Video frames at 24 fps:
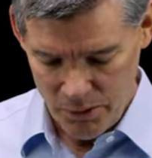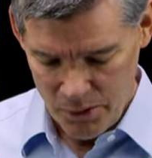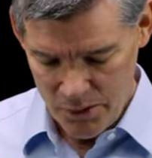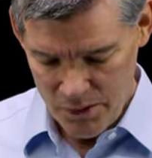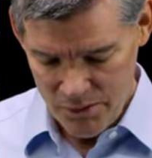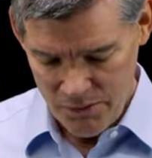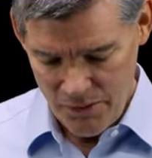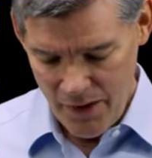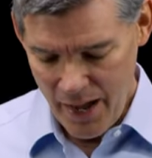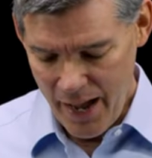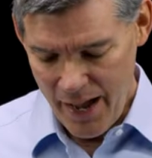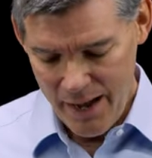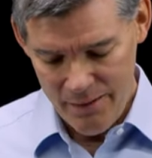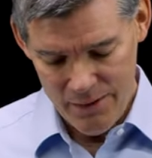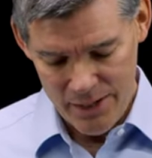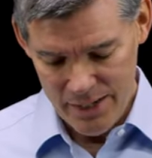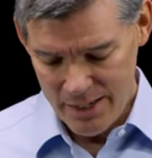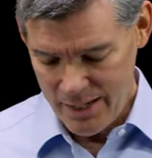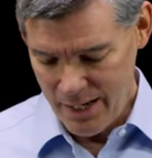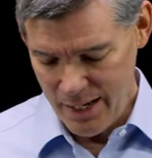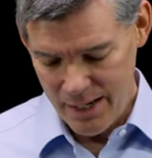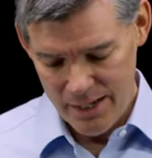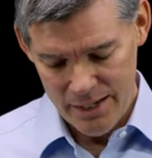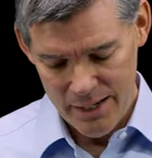Verse 5, He
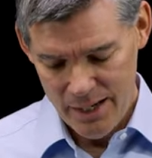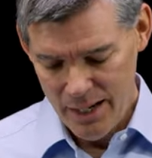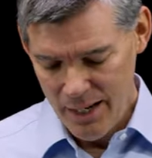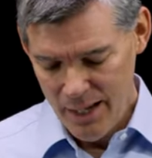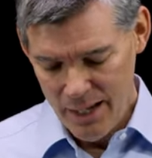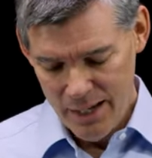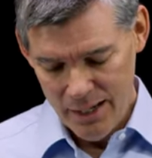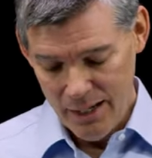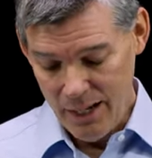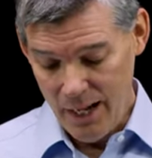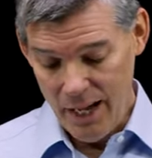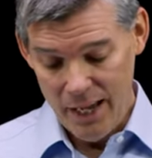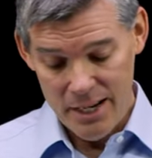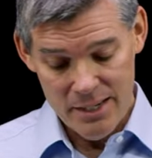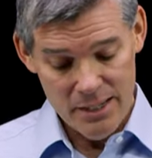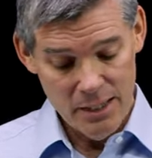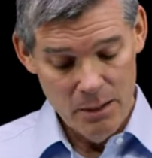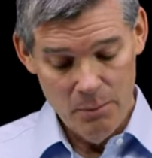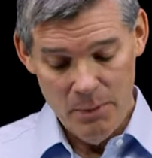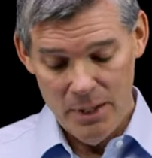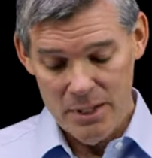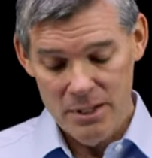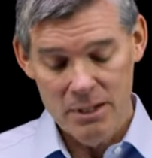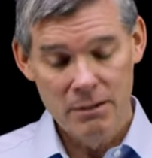says, God is
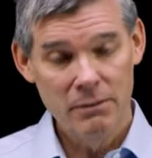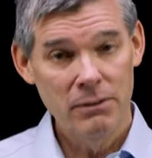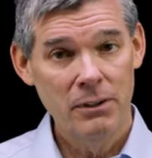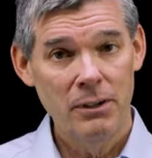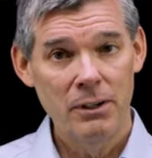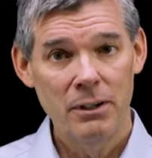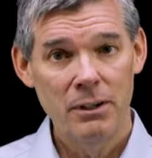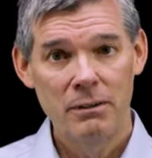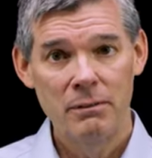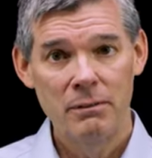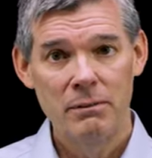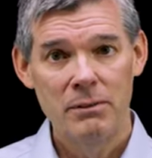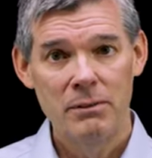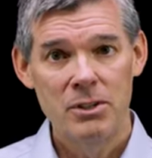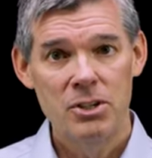in the midst of her.